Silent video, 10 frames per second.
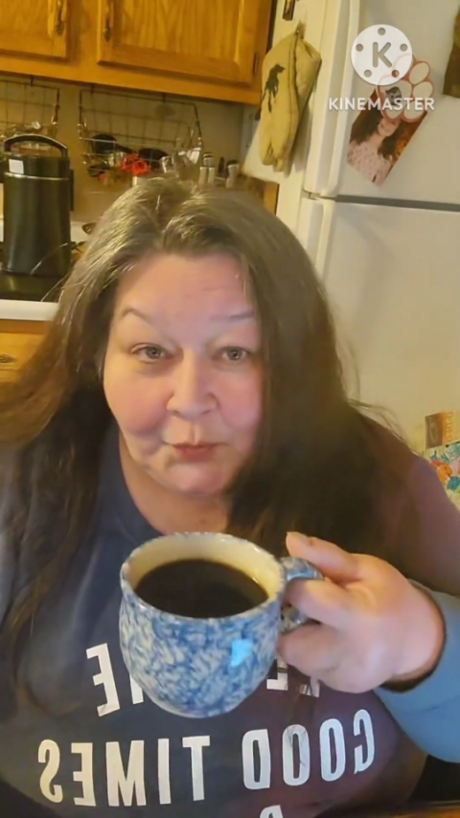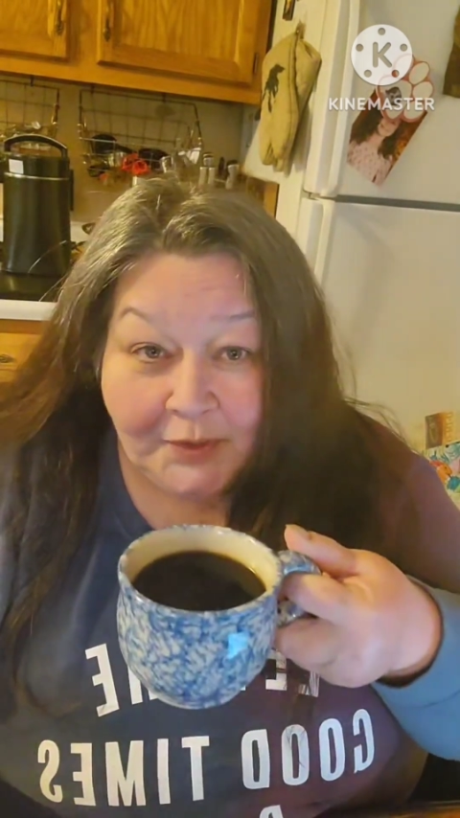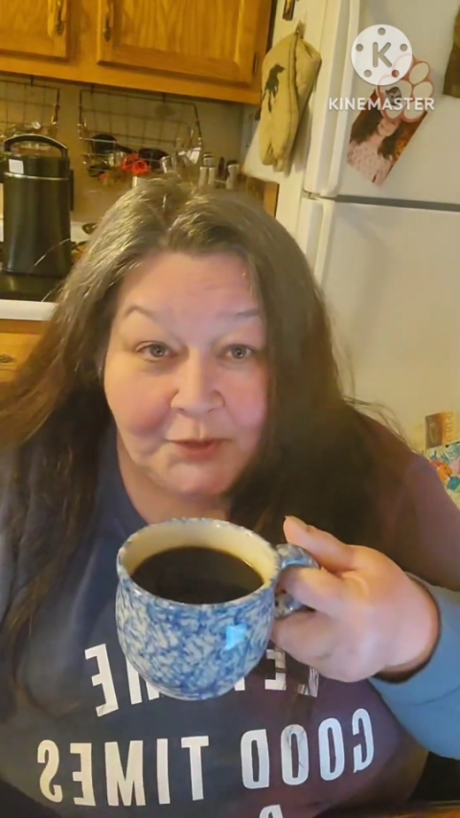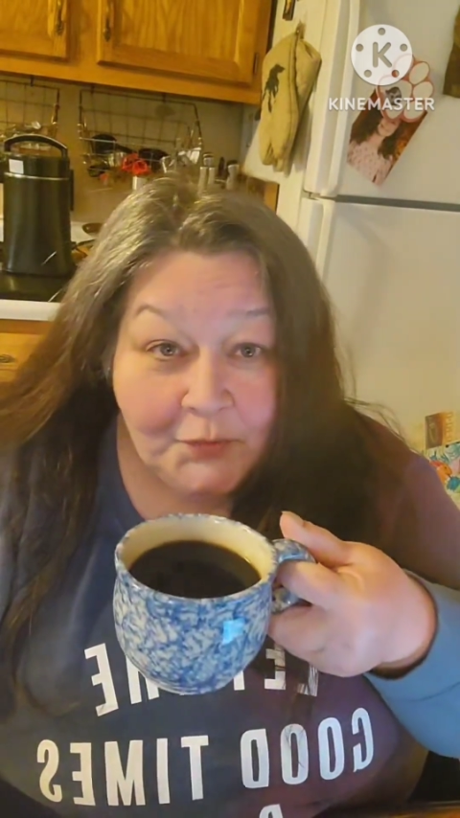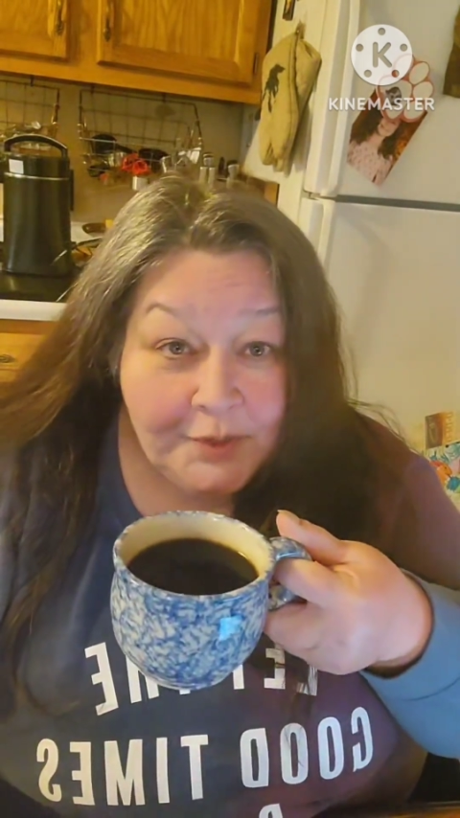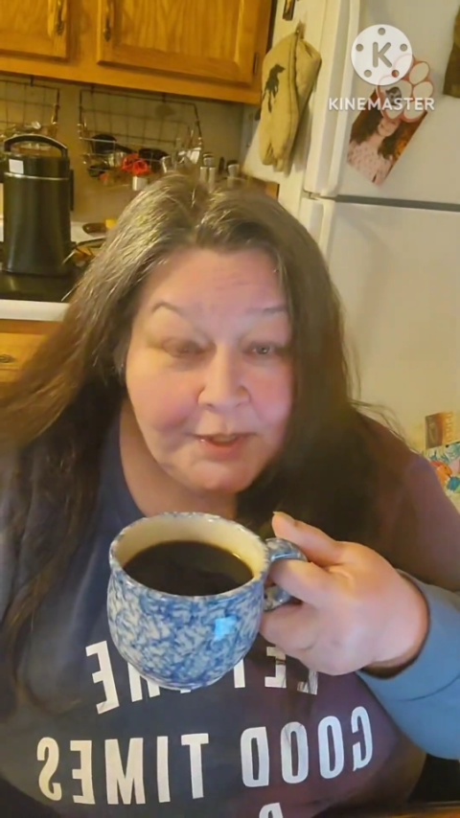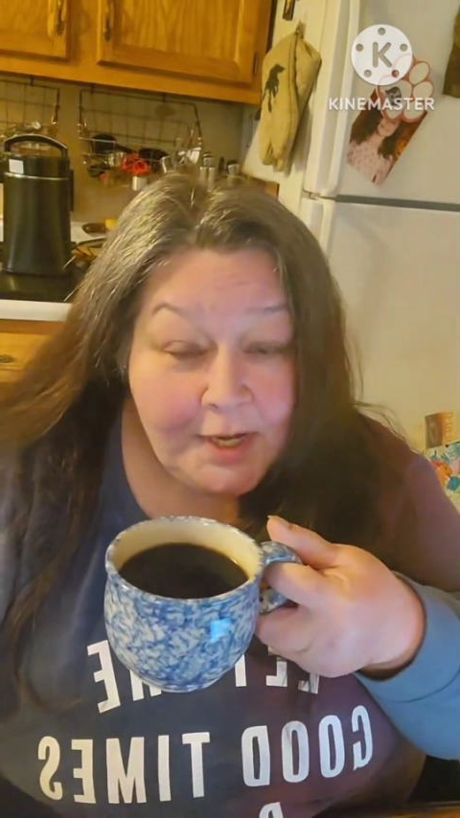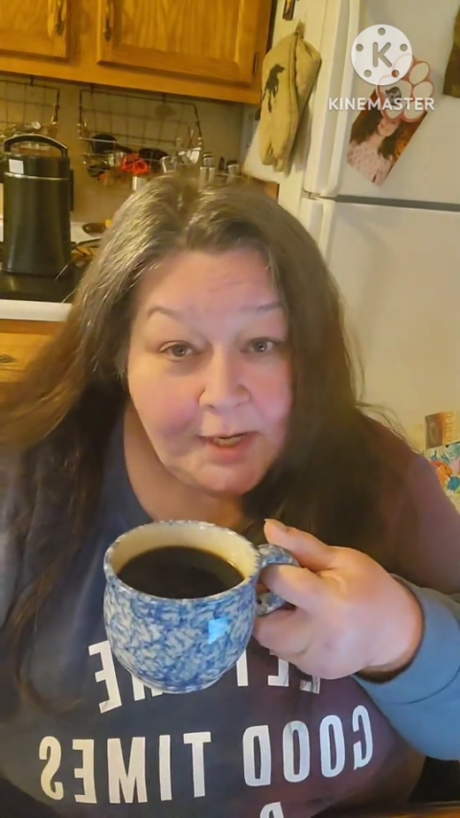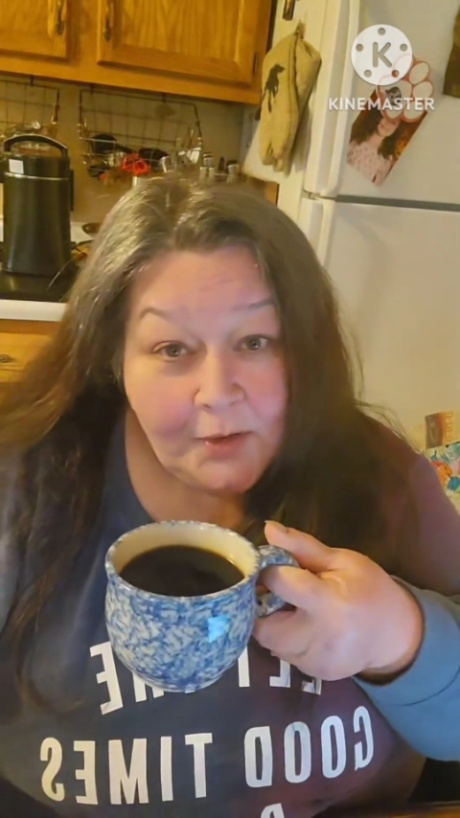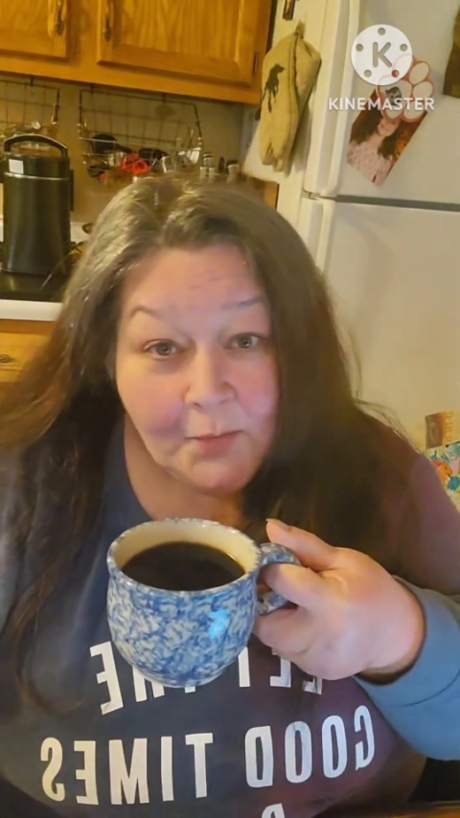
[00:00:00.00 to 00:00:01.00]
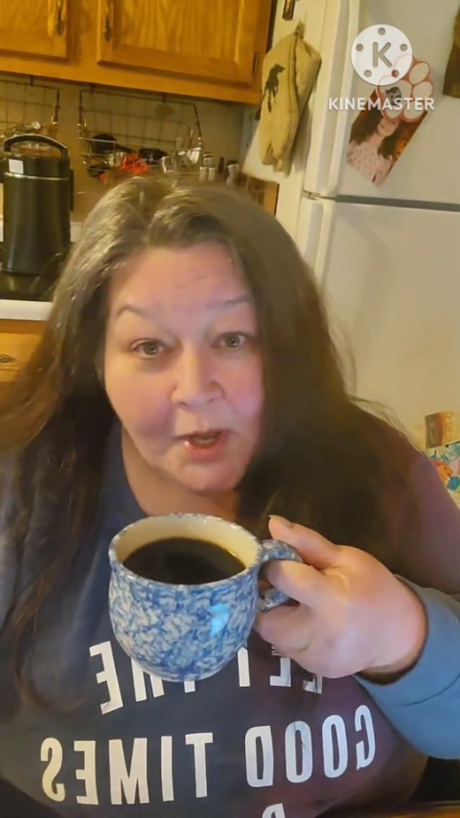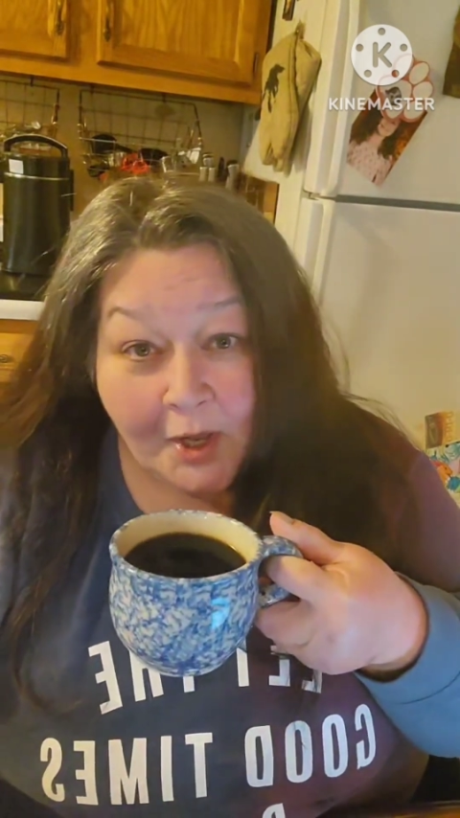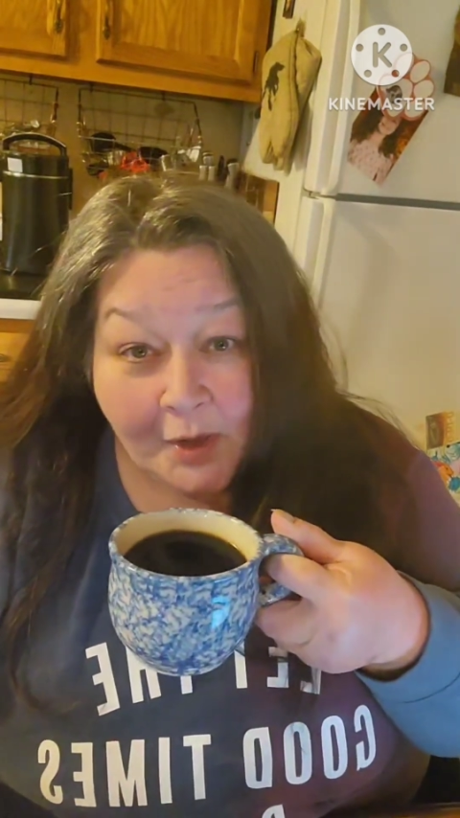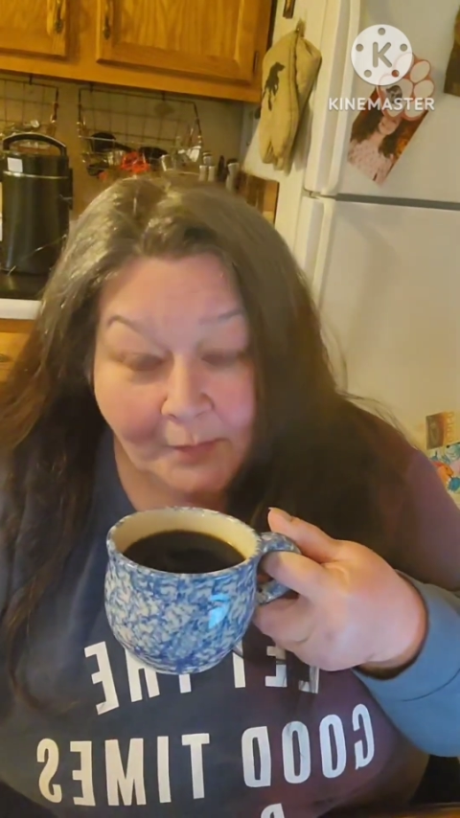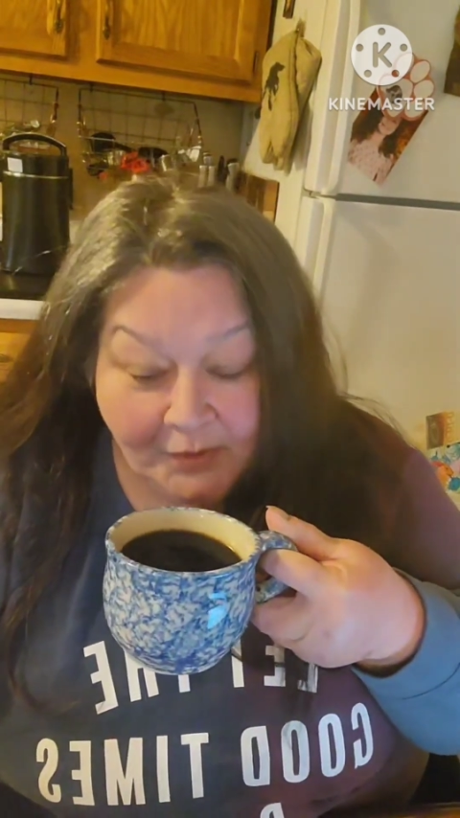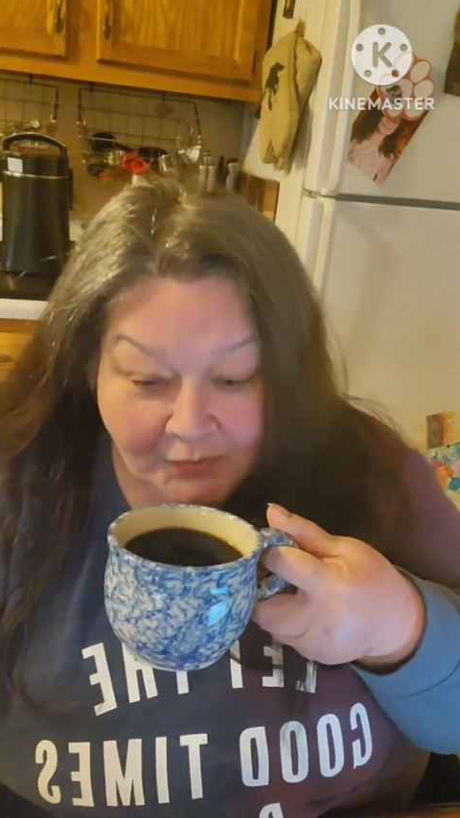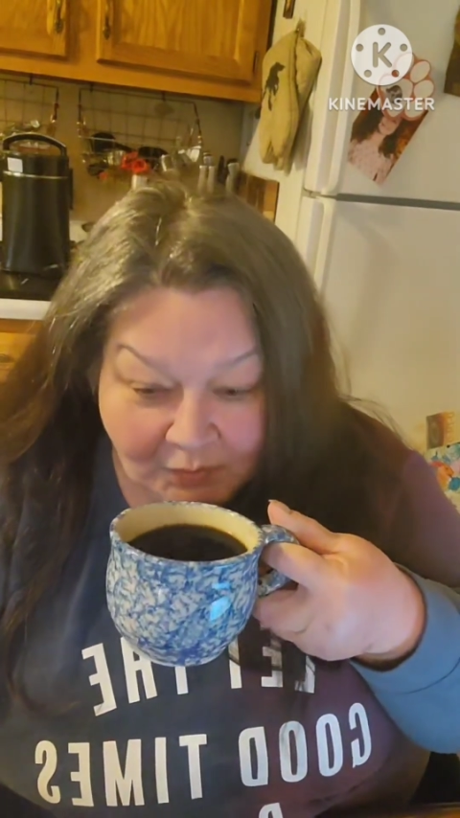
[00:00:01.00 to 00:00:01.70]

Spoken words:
we doing today, Mom?"